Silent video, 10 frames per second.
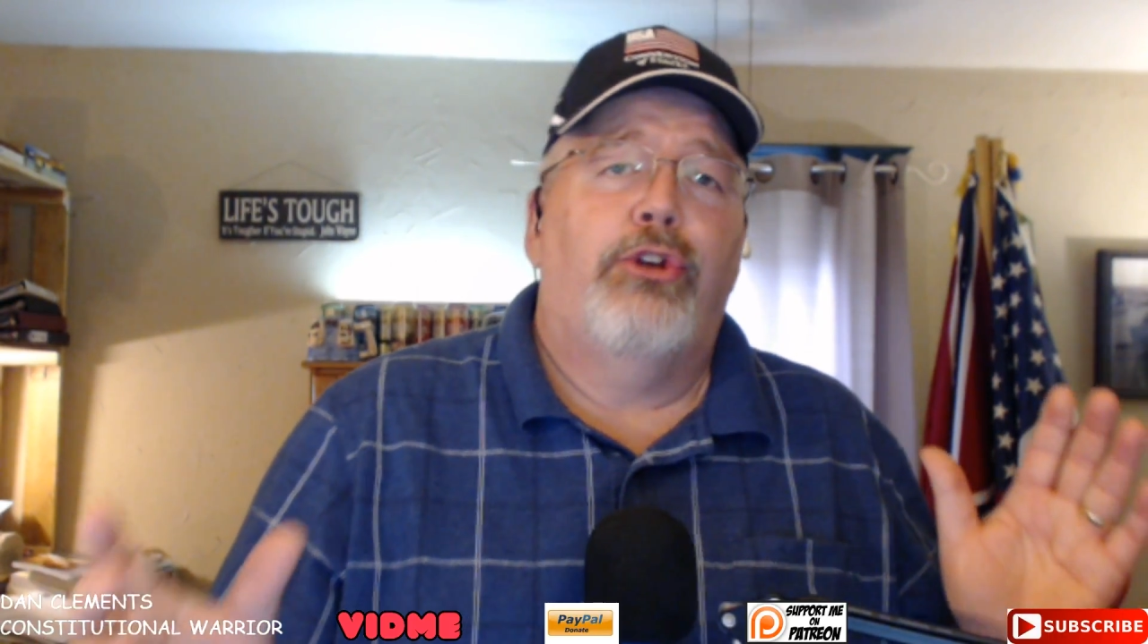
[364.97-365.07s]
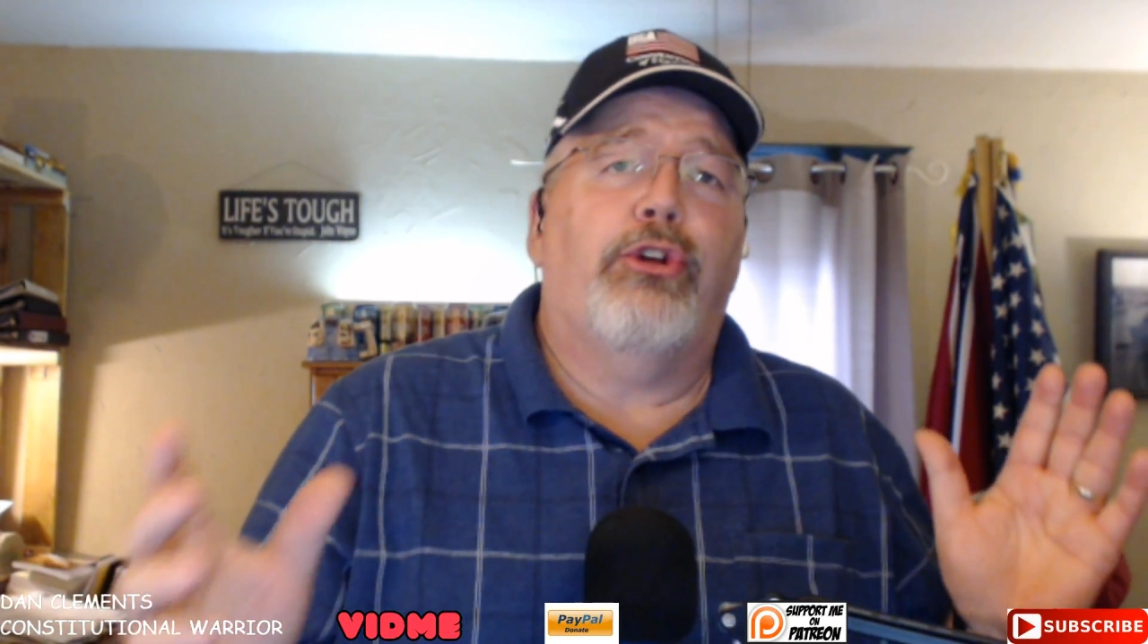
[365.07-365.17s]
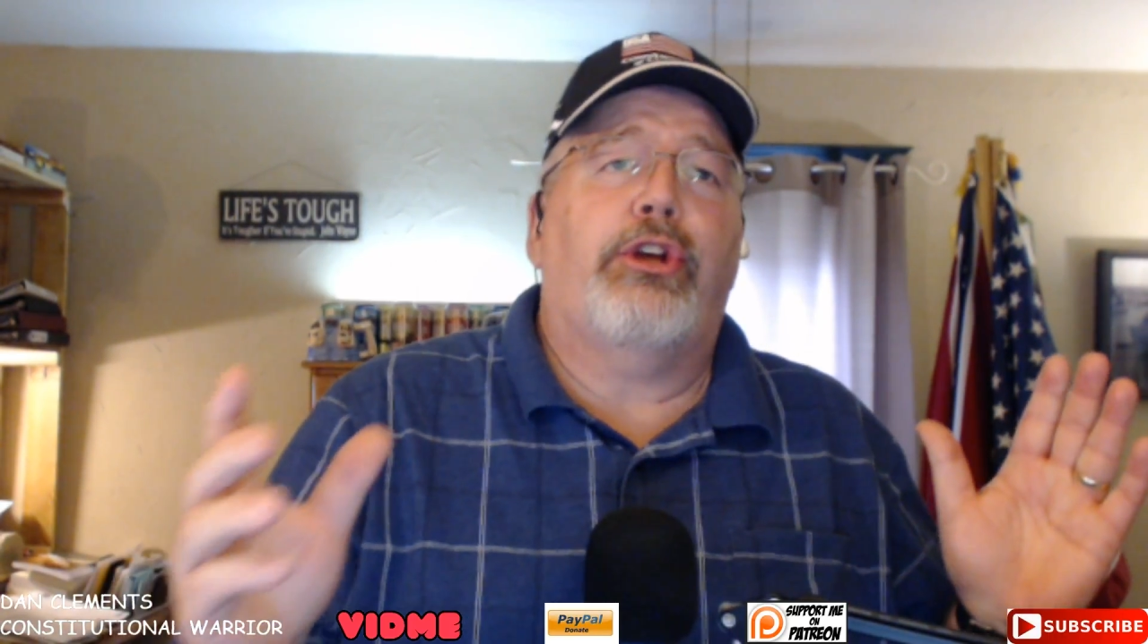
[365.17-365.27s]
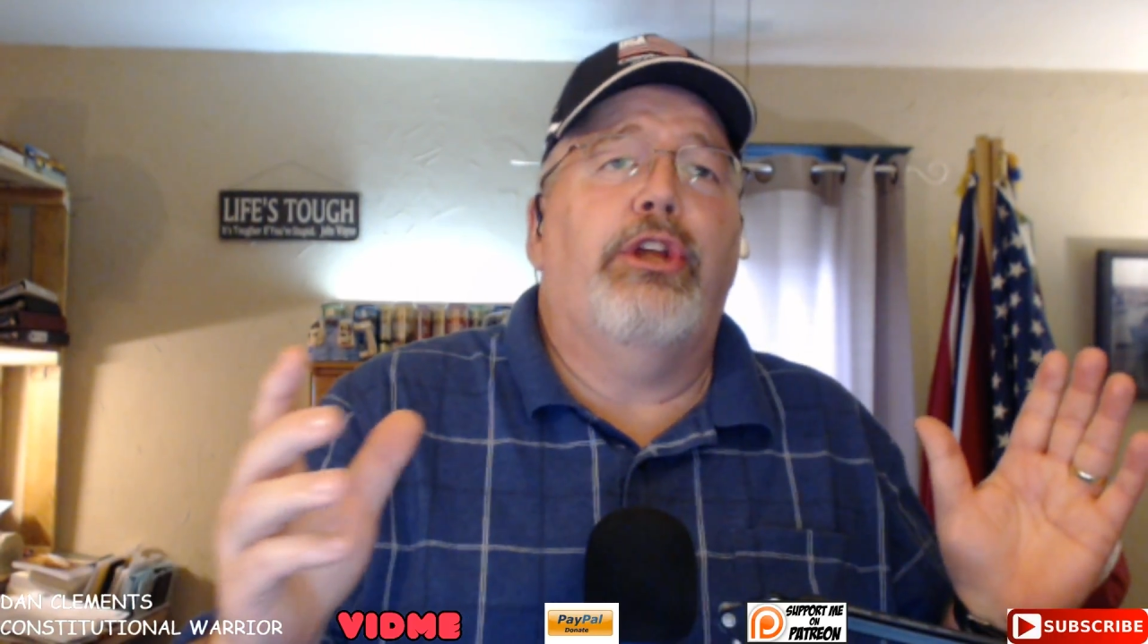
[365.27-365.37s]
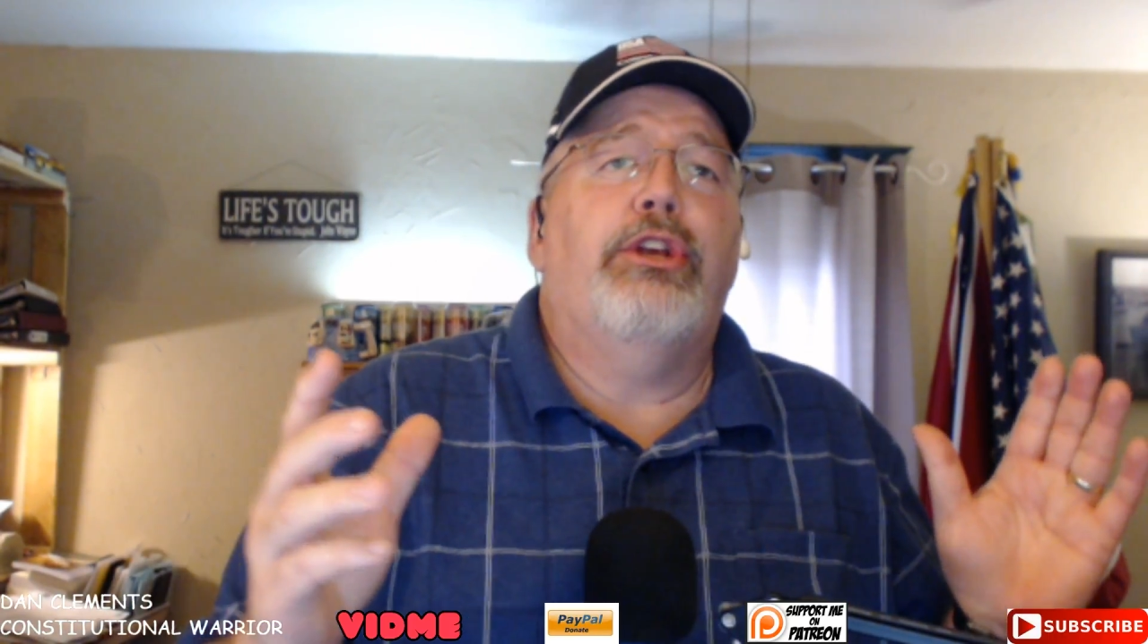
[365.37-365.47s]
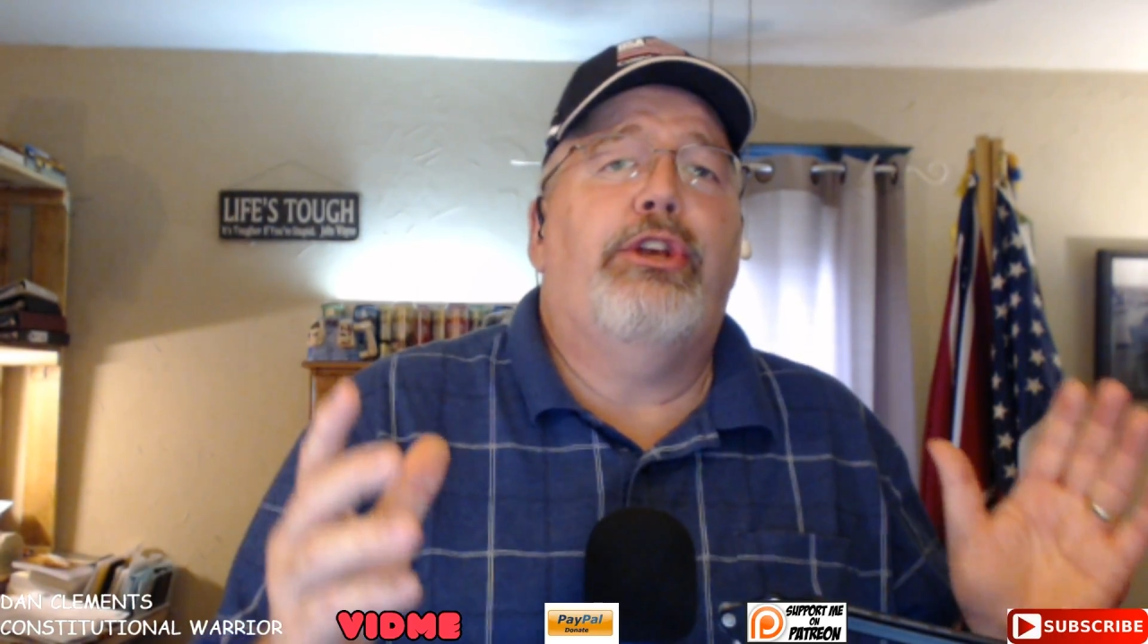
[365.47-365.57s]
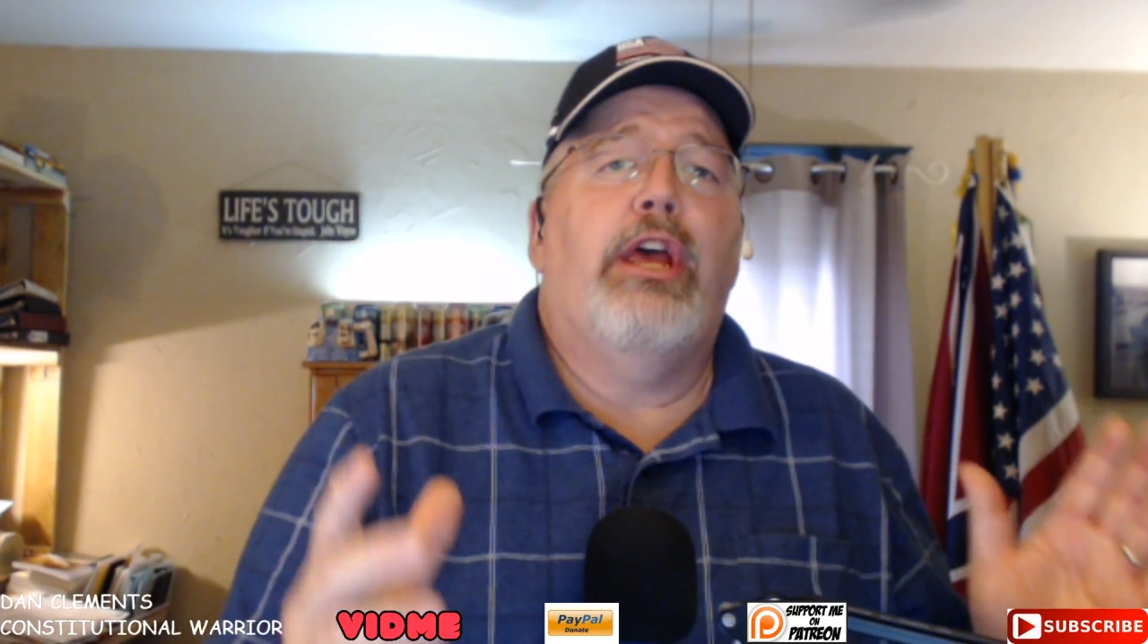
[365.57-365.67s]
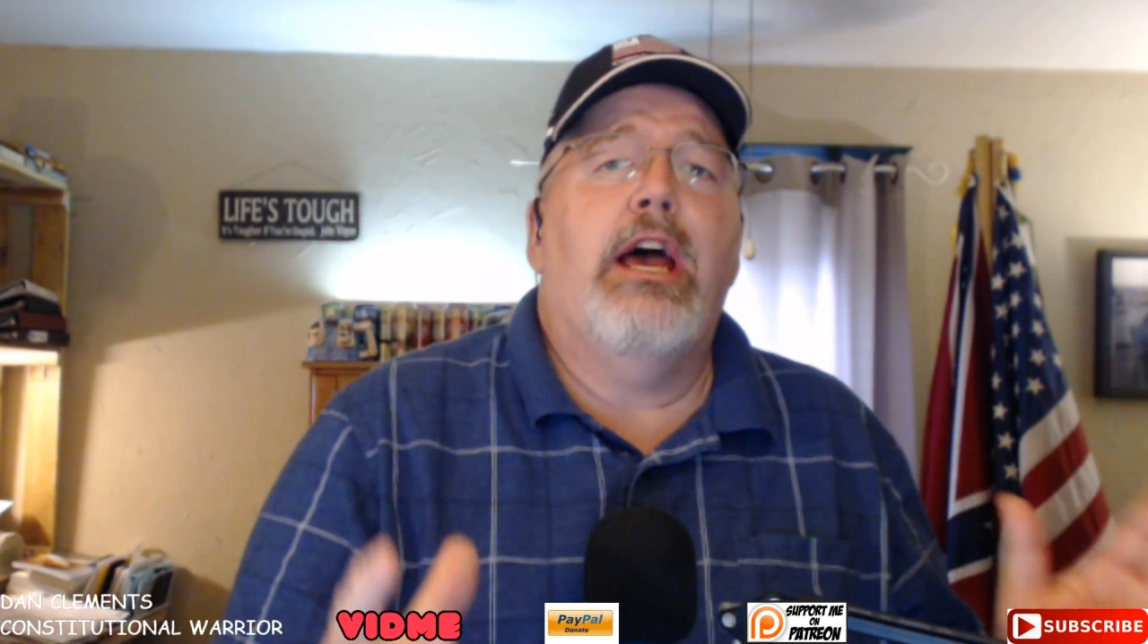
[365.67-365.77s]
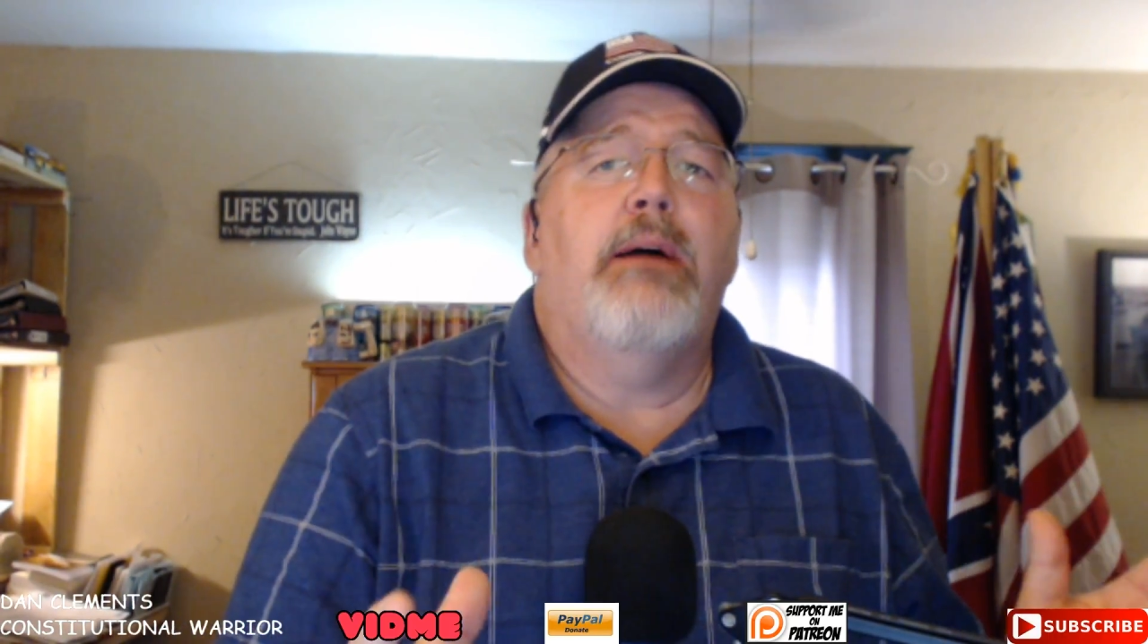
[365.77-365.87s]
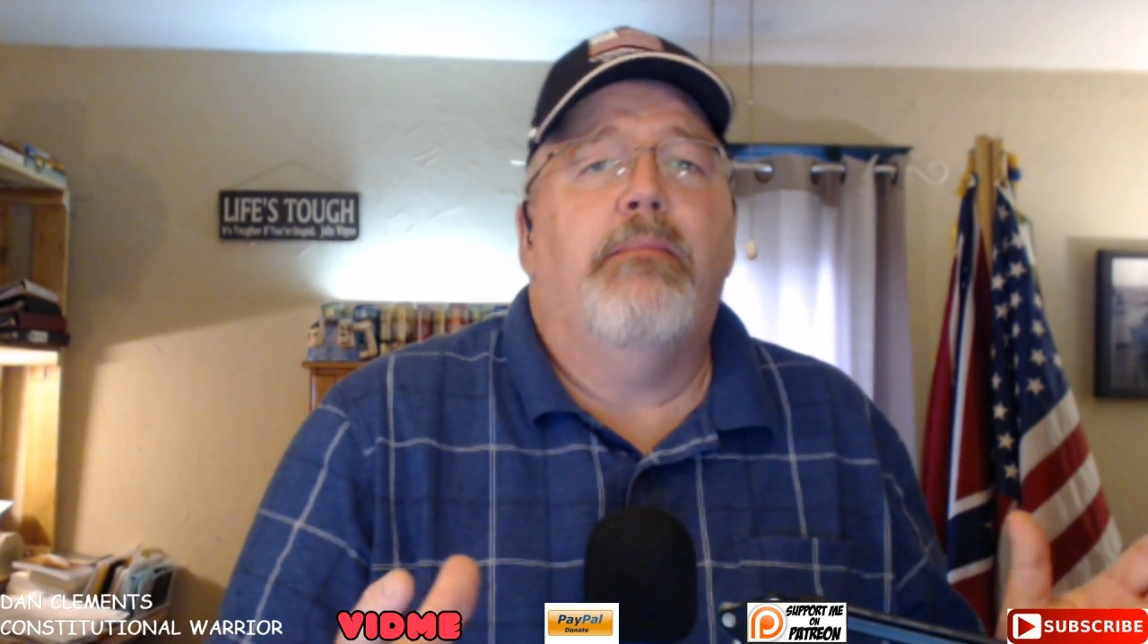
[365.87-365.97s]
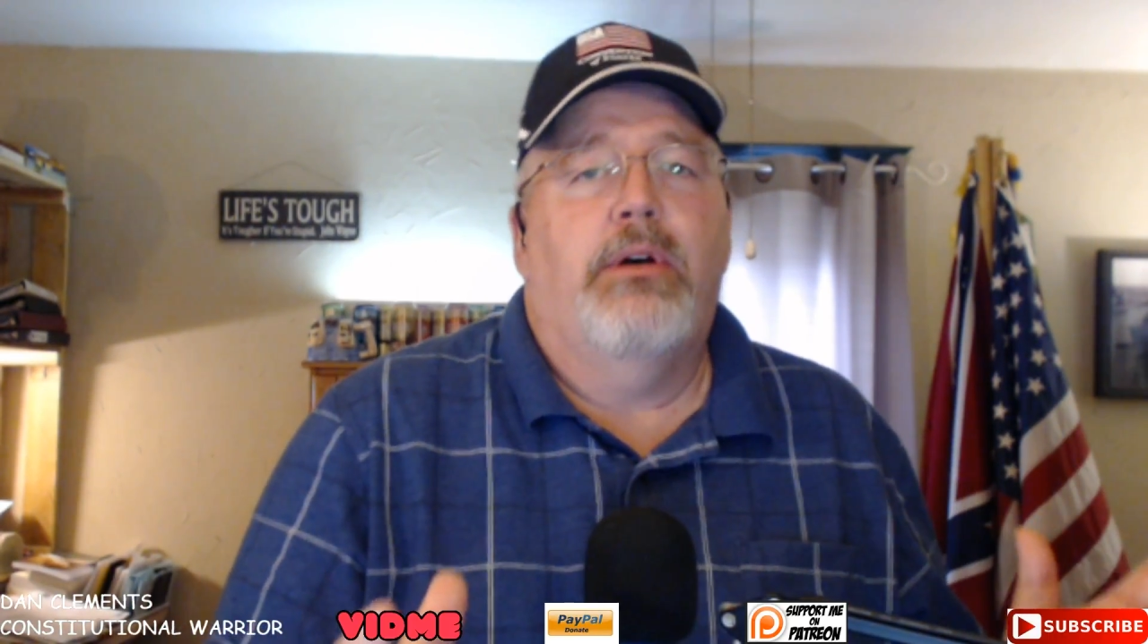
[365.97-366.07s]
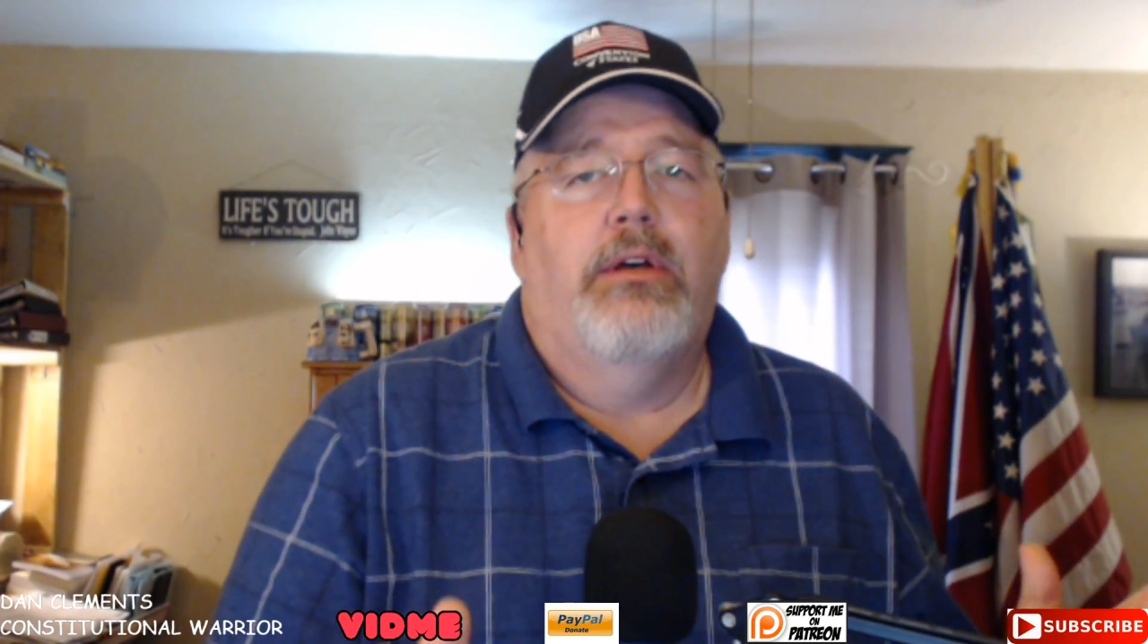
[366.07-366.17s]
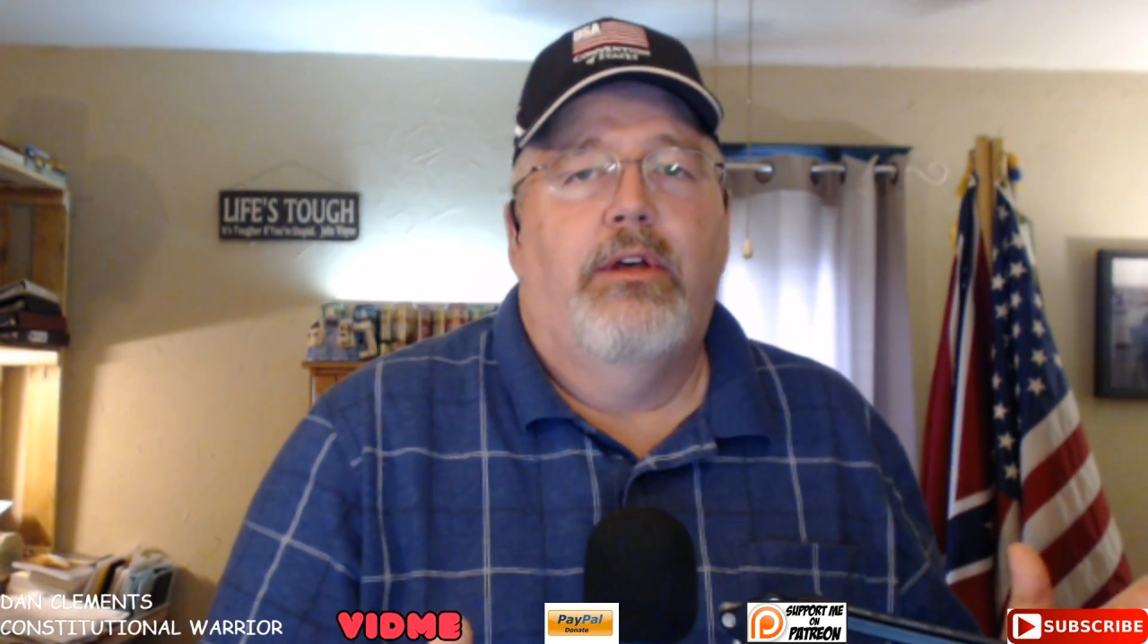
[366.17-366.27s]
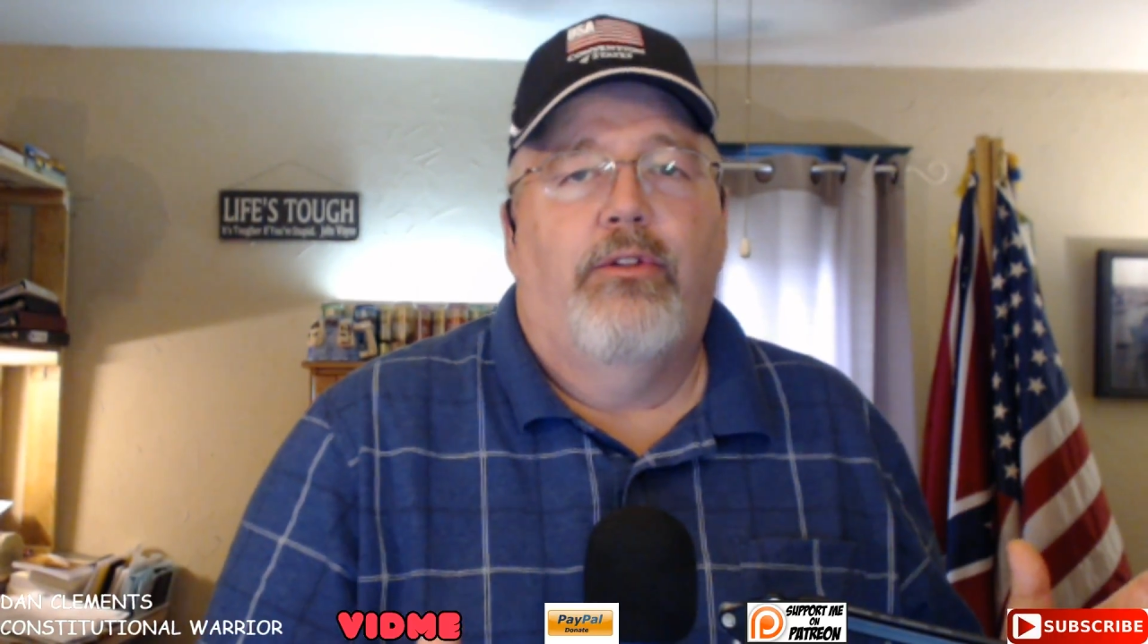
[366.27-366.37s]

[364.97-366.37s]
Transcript: to condemn